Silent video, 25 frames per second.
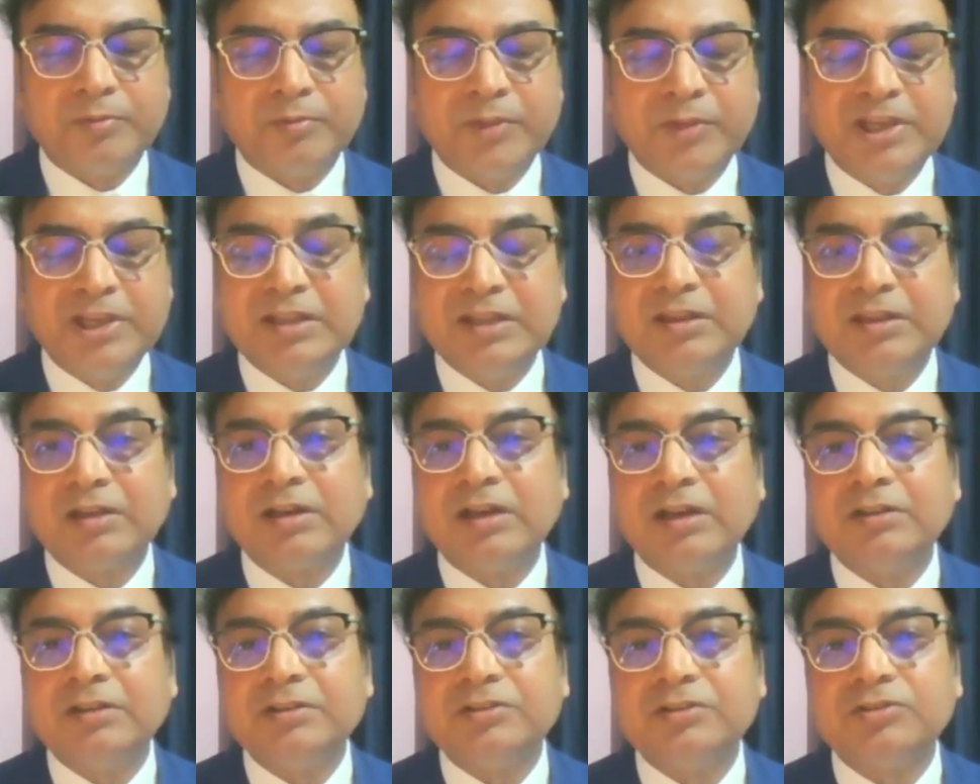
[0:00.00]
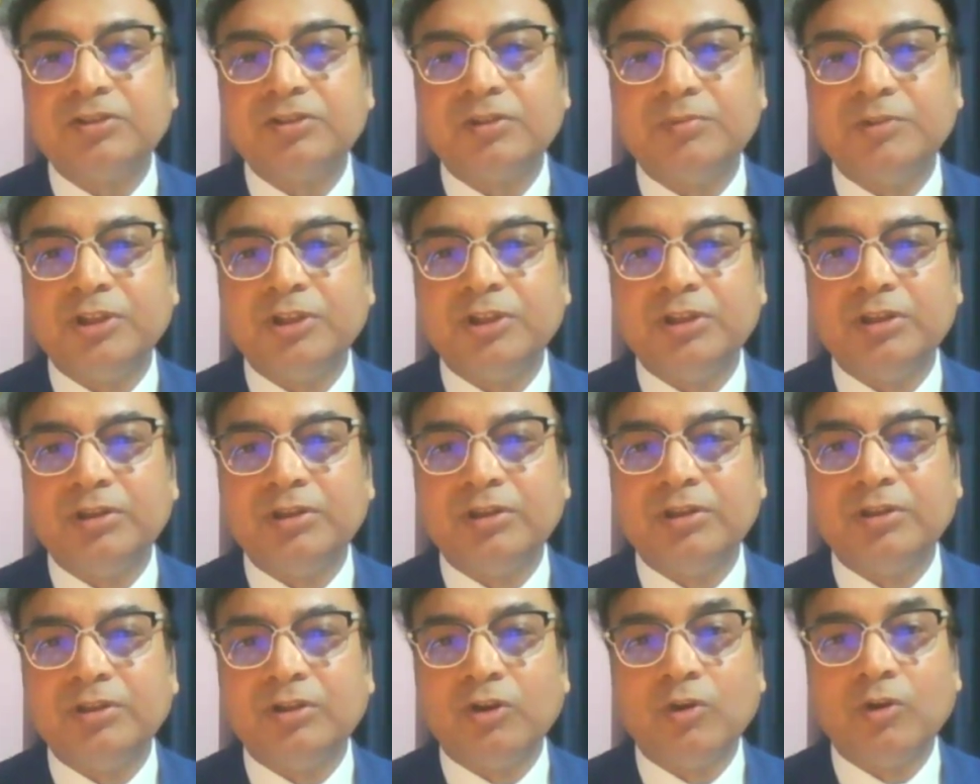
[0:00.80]
many other countries of
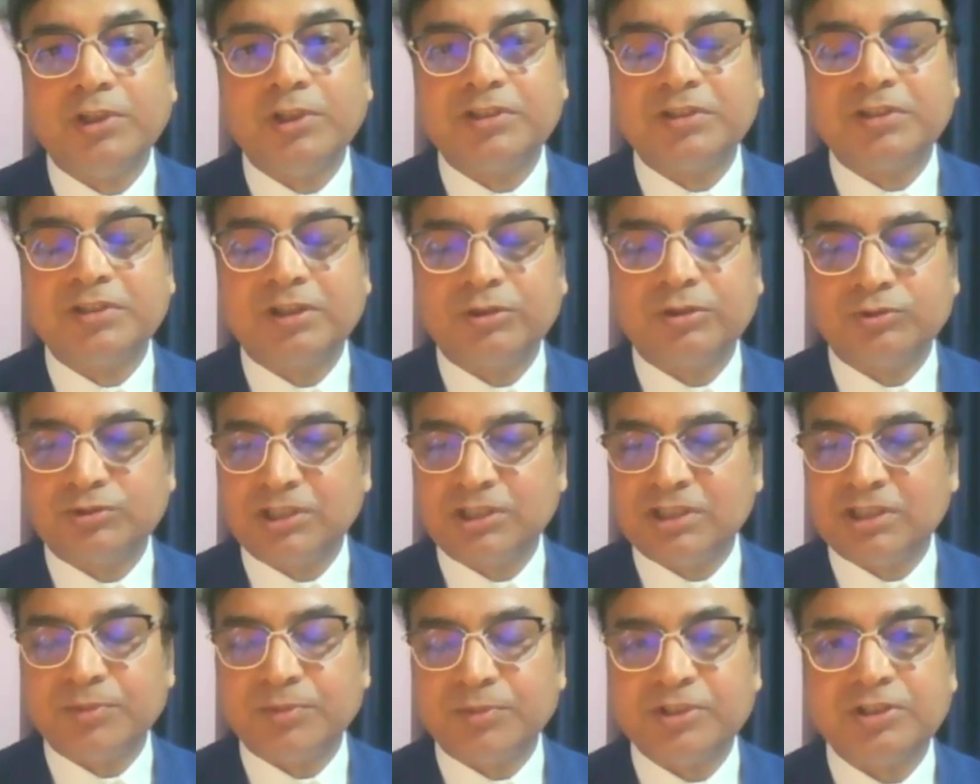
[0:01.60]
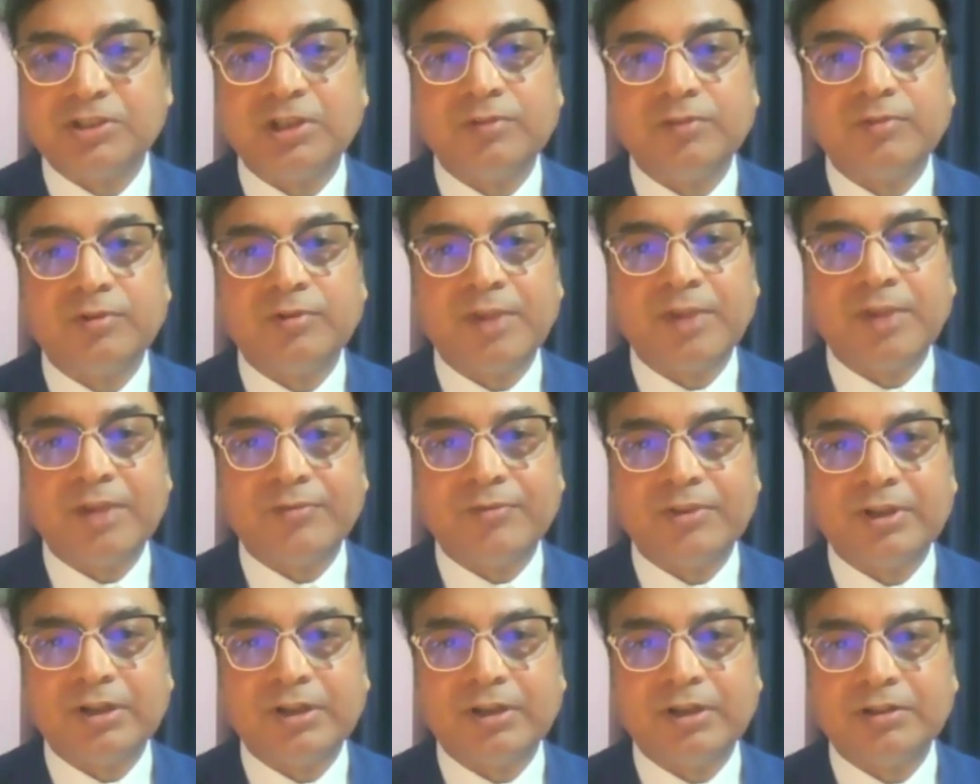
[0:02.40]
the global south, especially from
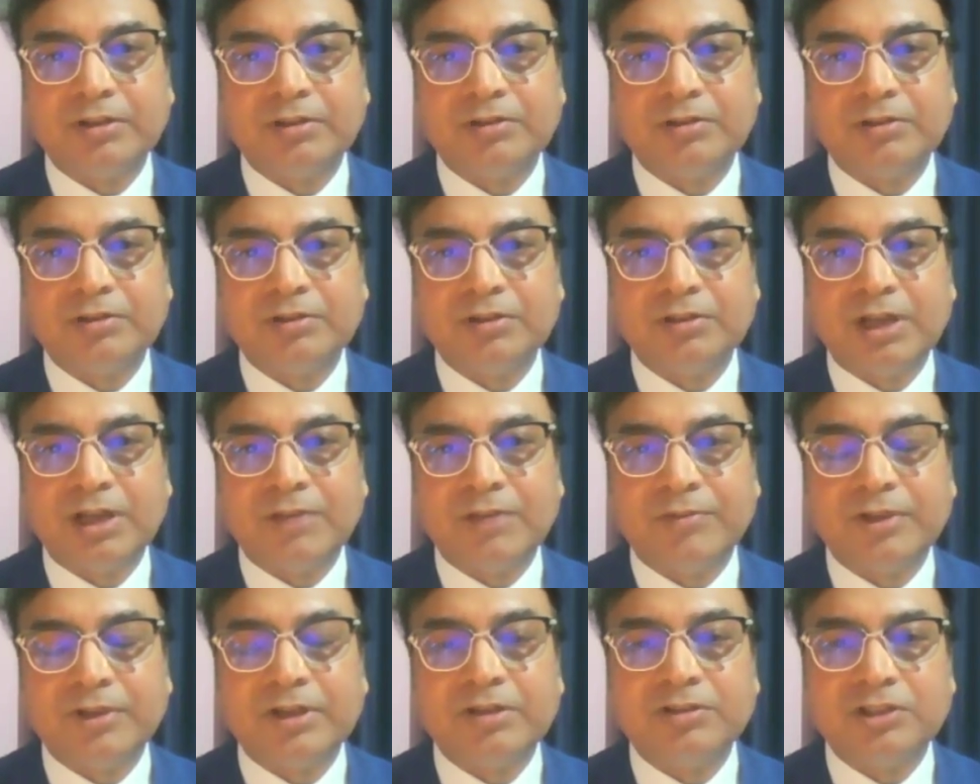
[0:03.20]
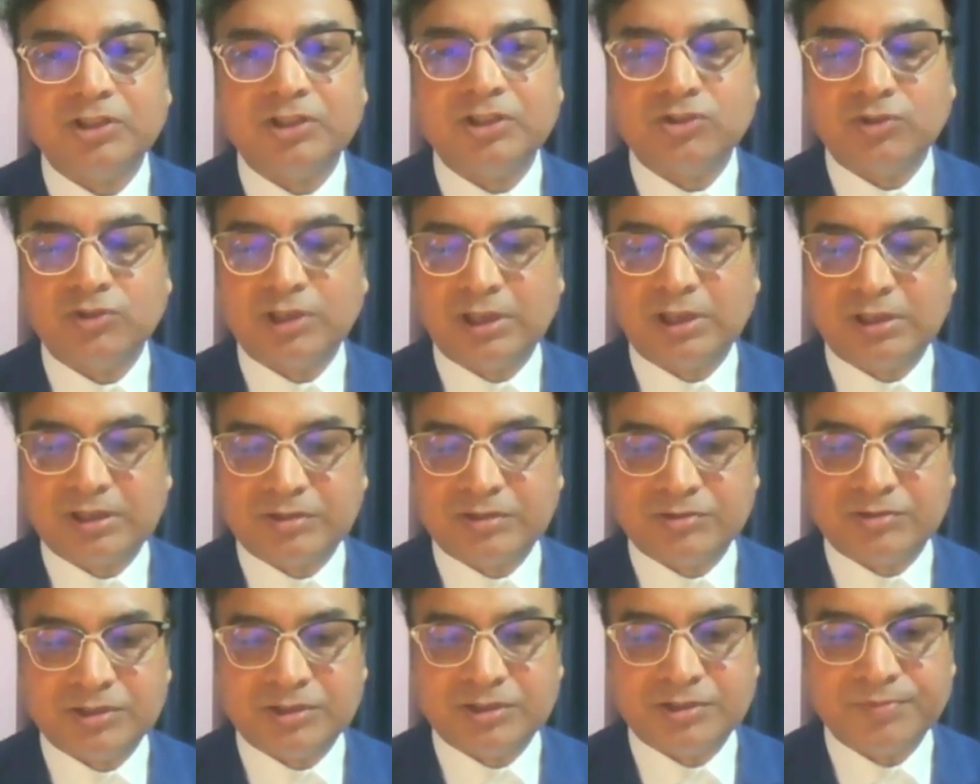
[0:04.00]
African regional
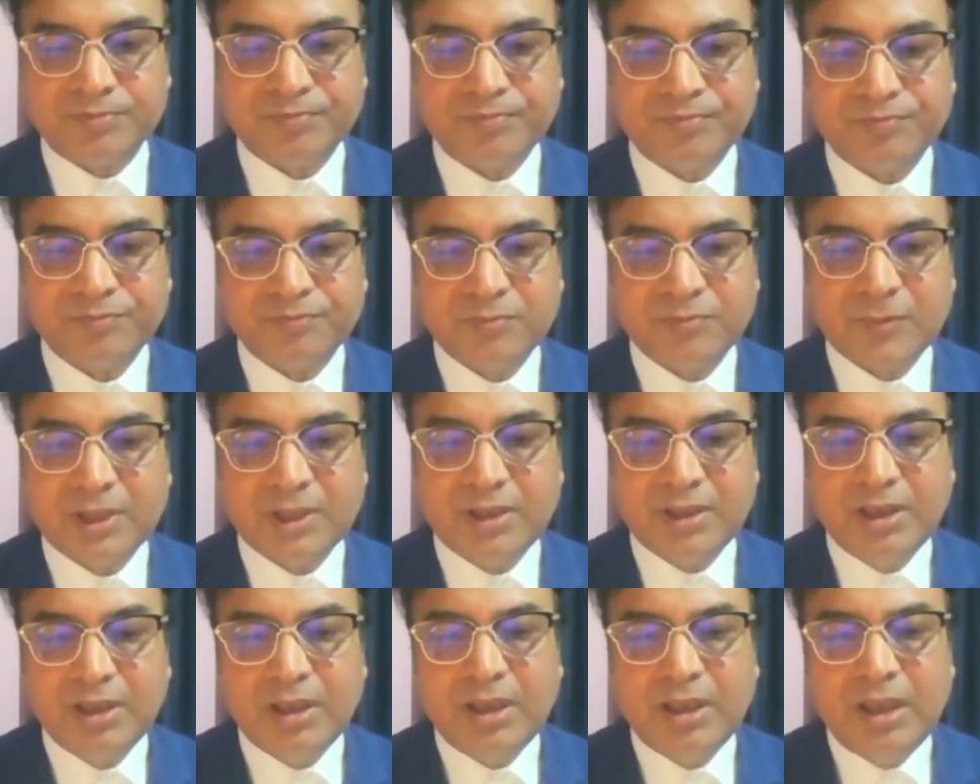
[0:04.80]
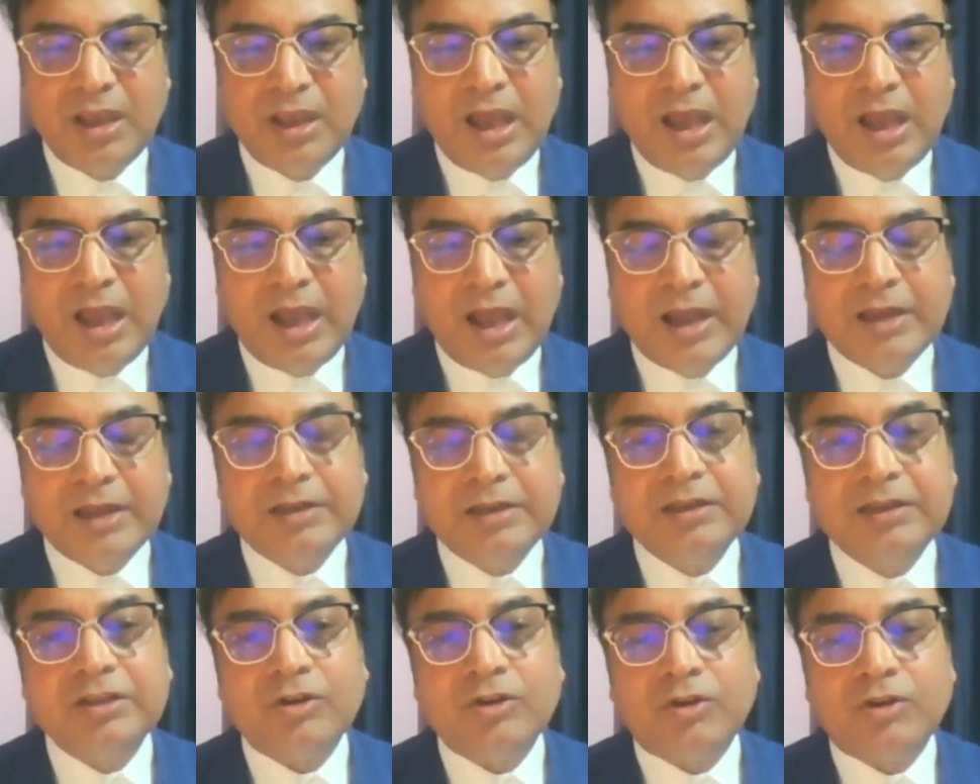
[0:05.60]
countries.
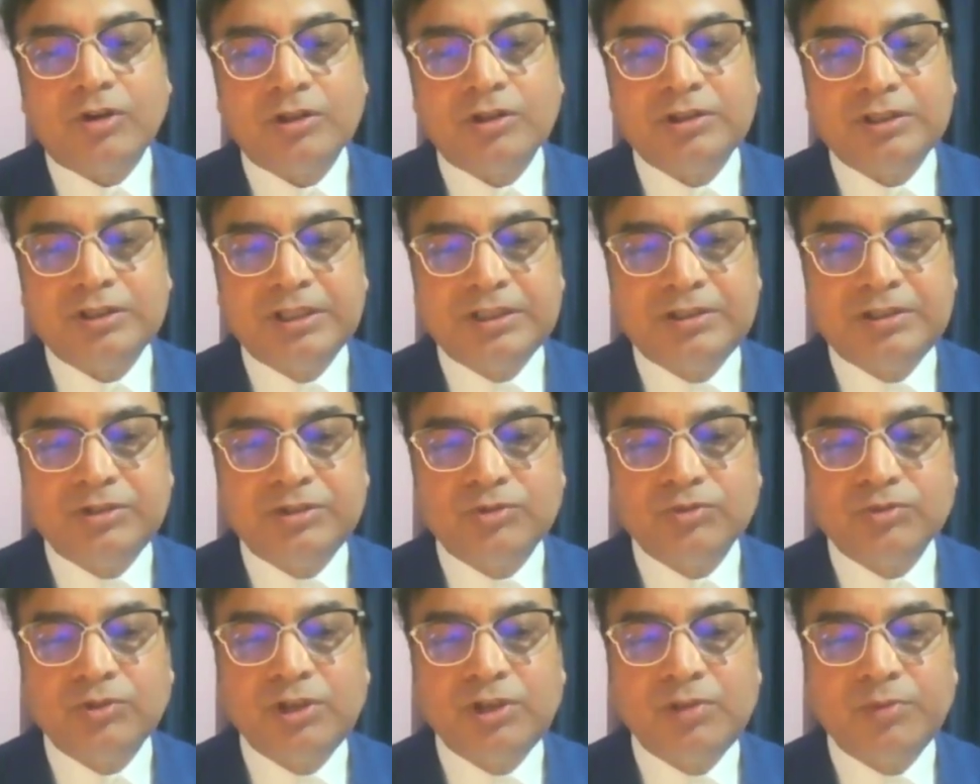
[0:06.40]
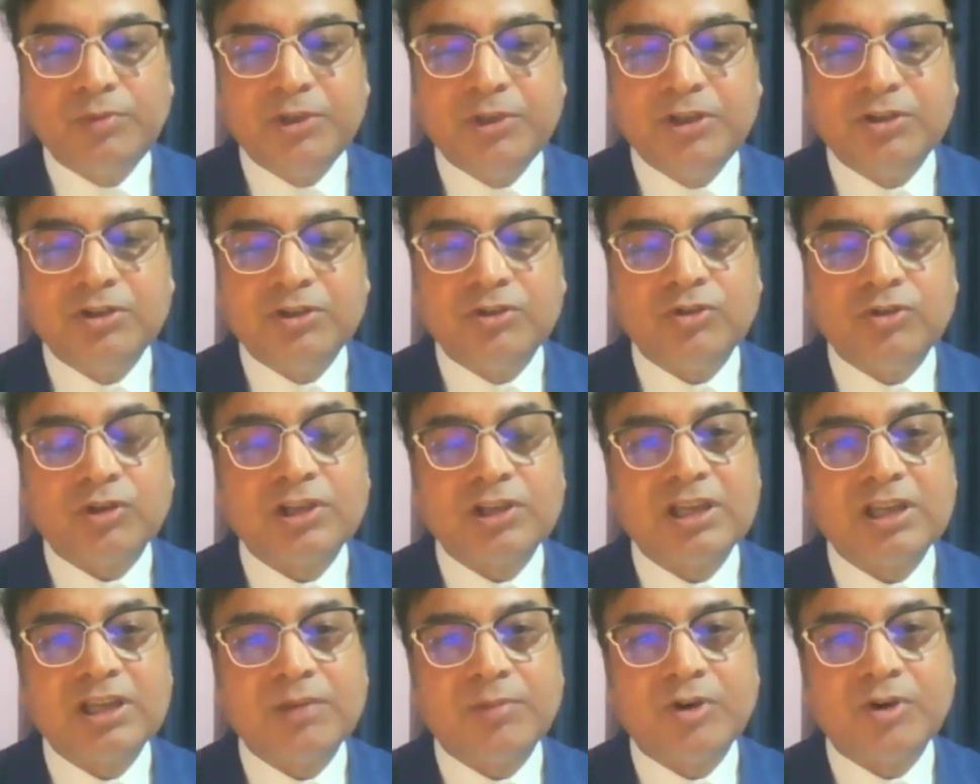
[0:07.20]
And on this, we'll be
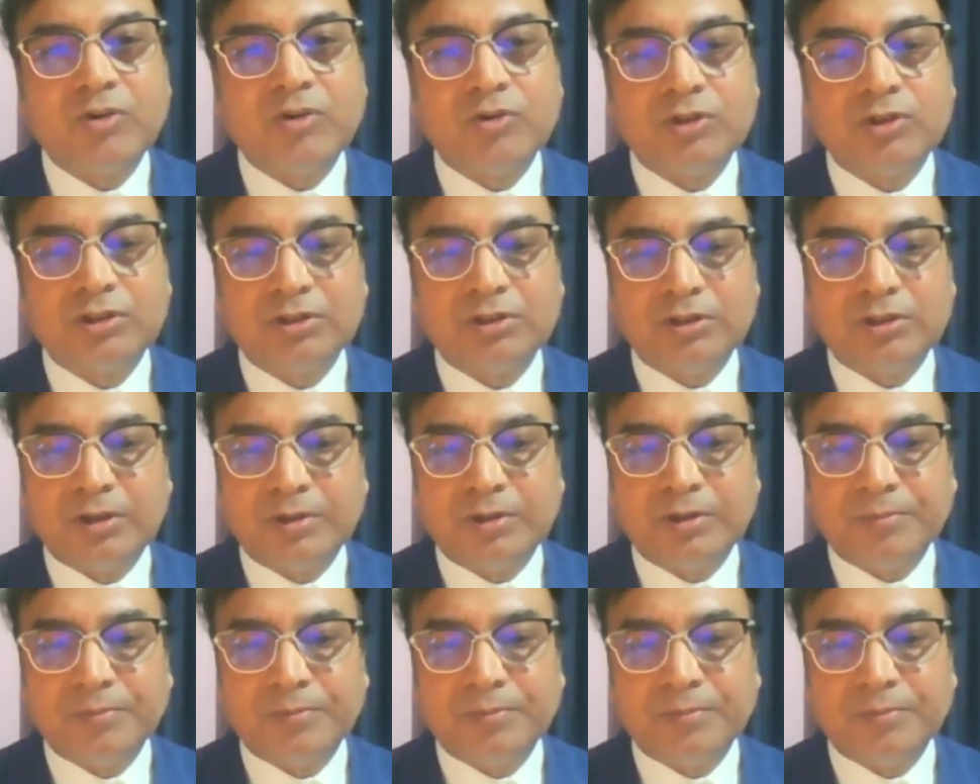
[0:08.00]
talking about